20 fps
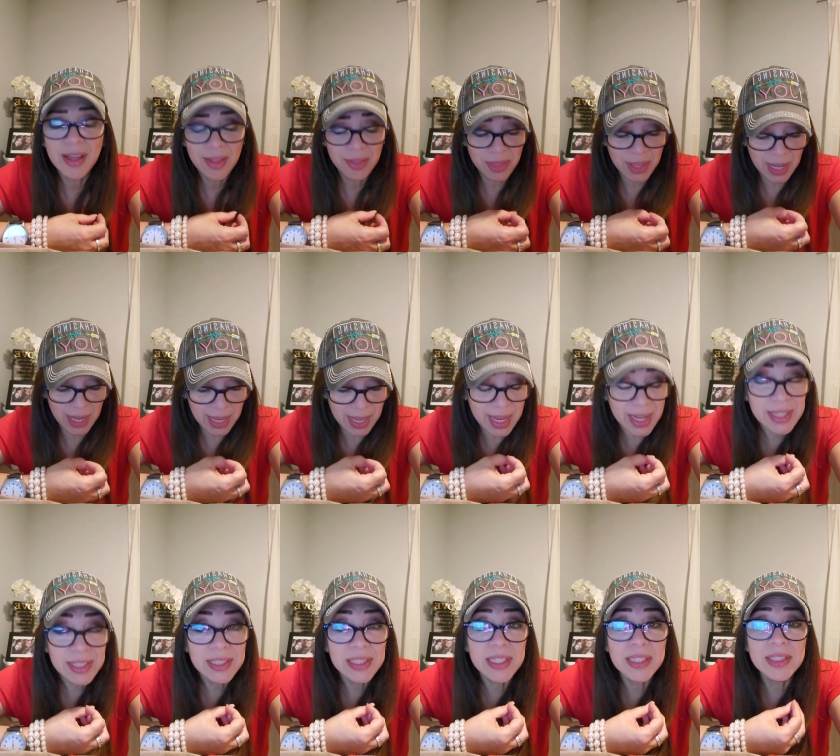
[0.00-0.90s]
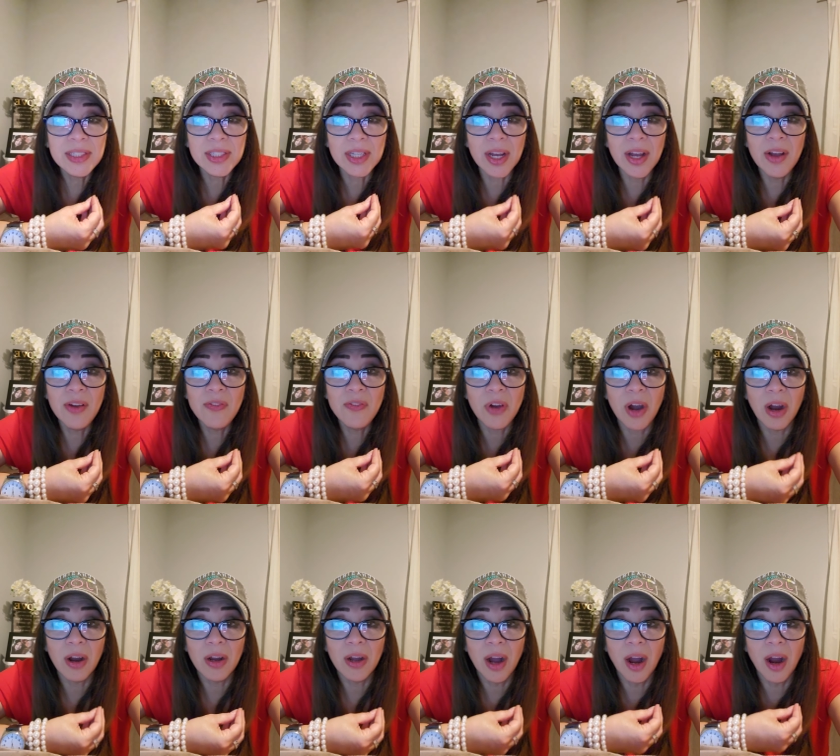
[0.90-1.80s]
The essence of
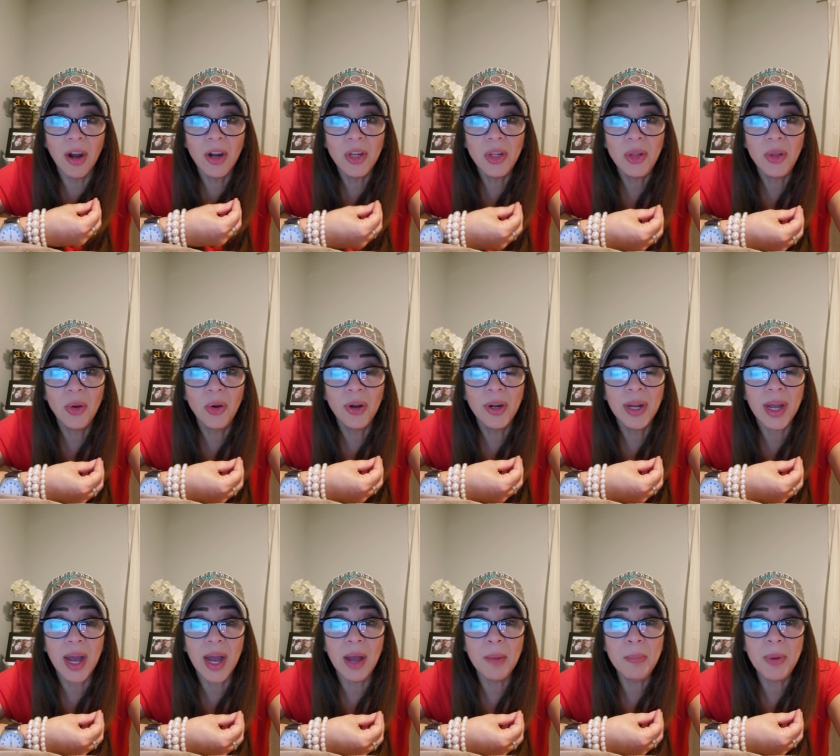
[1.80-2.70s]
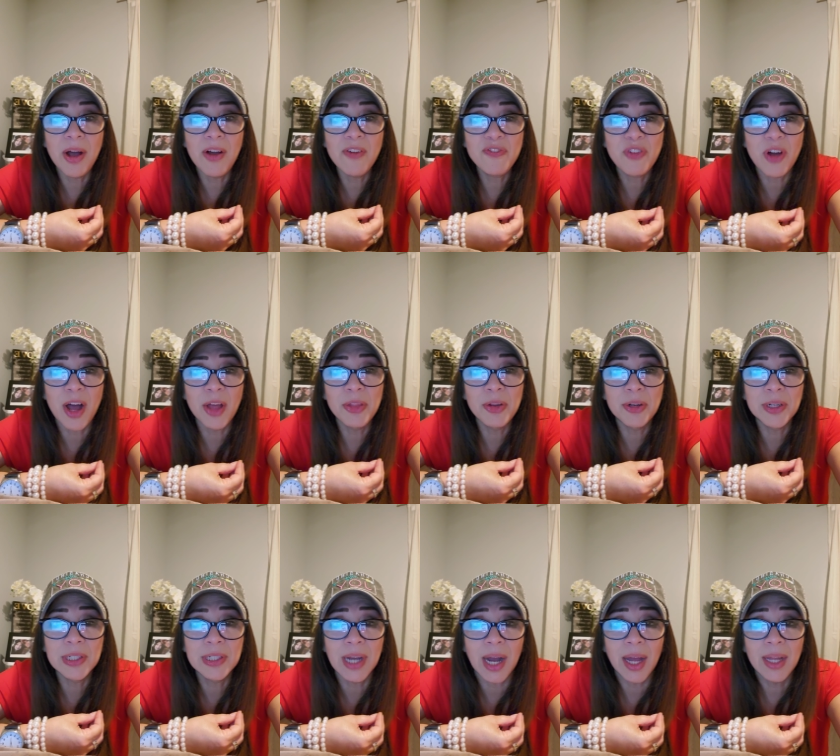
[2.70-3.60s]
our Lord Abba Father
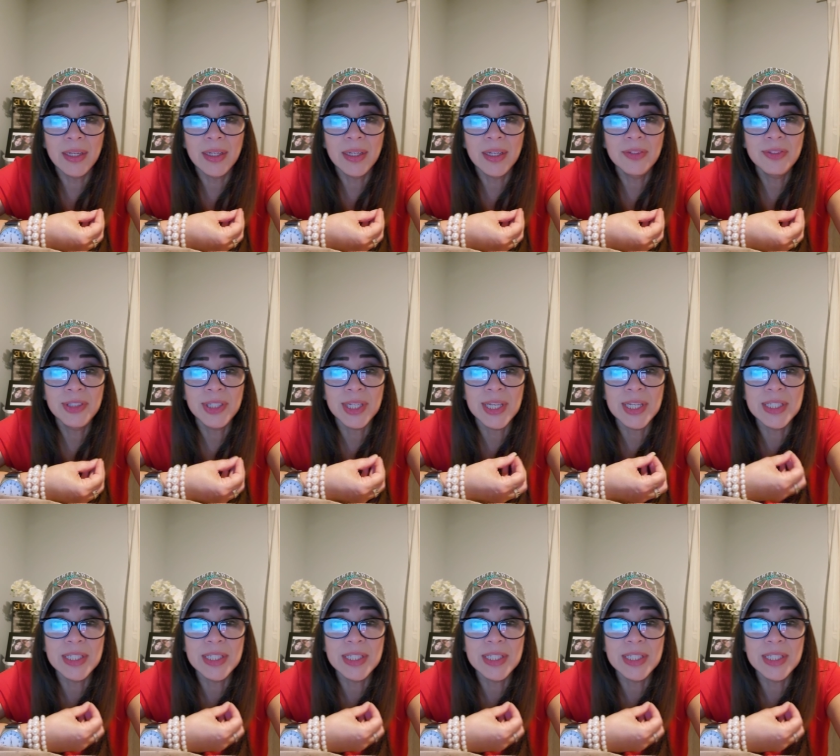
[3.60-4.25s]
God loves